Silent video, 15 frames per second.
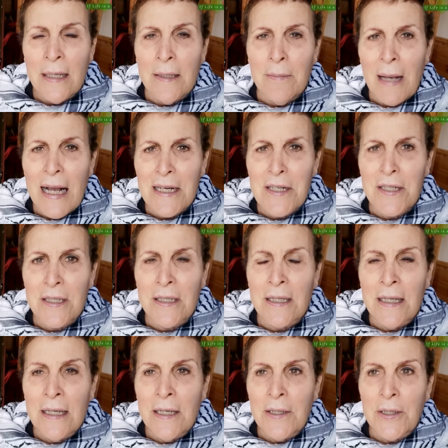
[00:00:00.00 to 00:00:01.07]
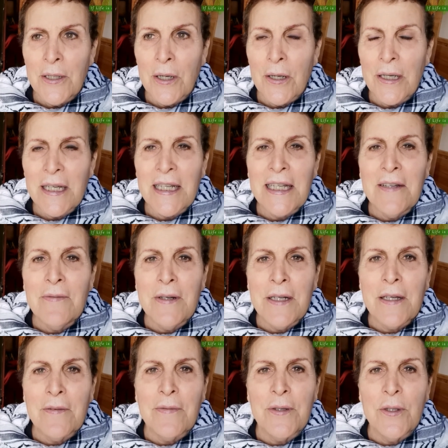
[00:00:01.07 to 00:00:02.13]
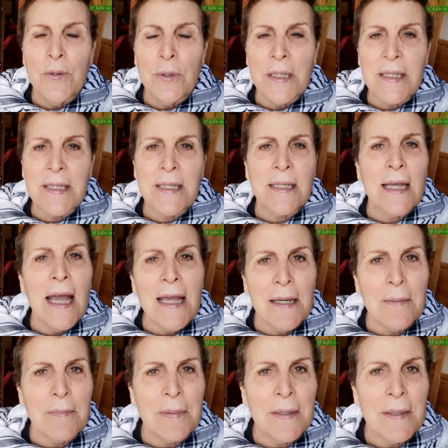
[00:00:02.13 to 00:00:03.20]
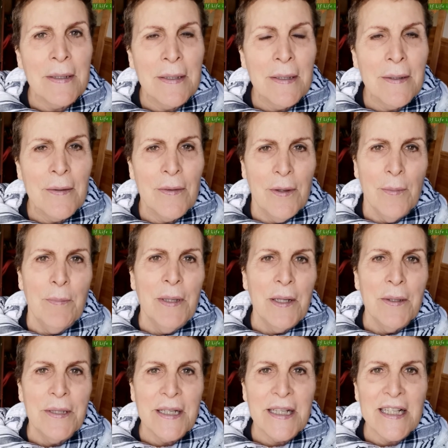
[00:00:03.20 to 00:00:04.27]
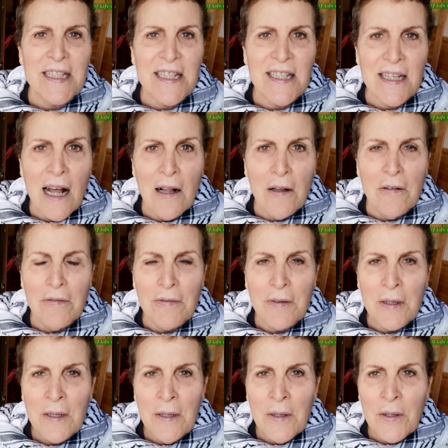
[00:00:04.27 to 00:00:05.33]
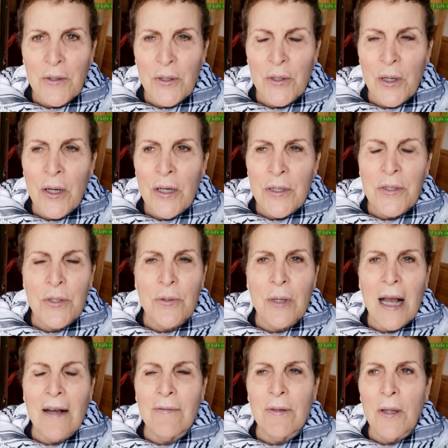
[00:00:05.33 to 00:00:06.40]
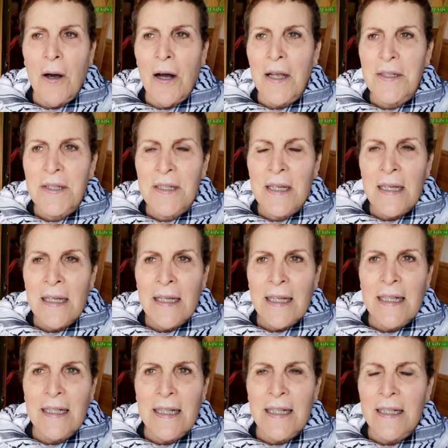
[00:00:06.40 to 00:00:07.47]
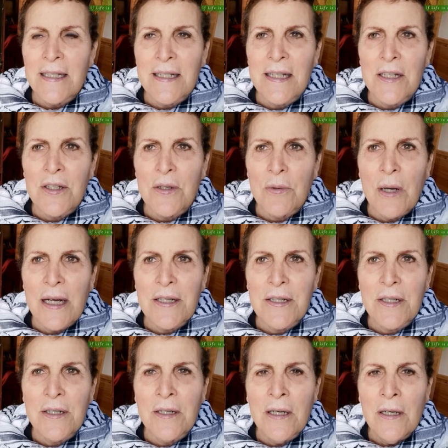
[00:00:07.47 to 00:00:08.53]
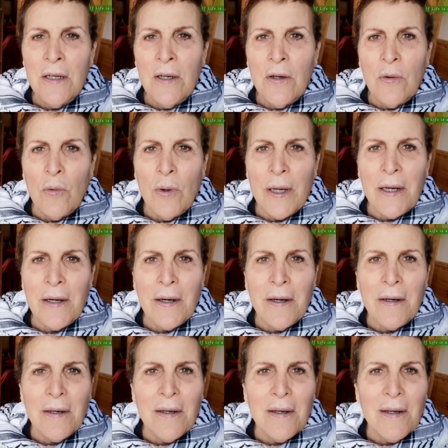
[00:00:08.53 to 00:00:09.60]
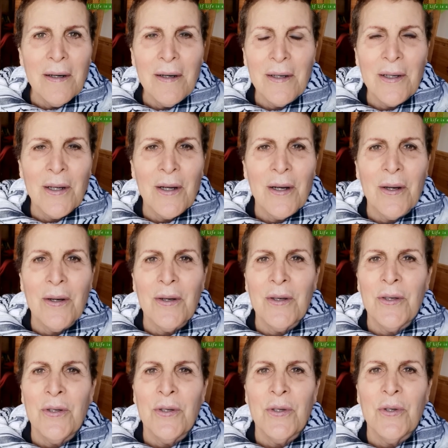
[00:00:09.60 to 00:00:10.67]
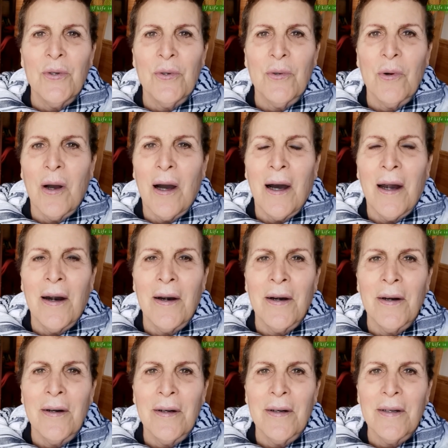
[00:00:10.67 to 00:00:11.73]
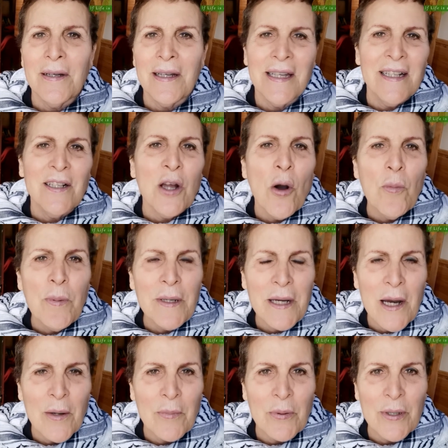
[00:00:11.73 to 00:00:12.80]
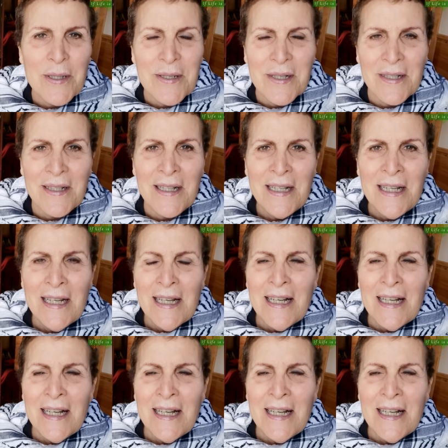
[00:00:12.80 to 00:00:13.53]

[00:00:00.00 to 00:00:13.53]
Imagine, you know, even if you escape the building itself, you know, to have lost in a situation where, you know, you are in an open-air prison,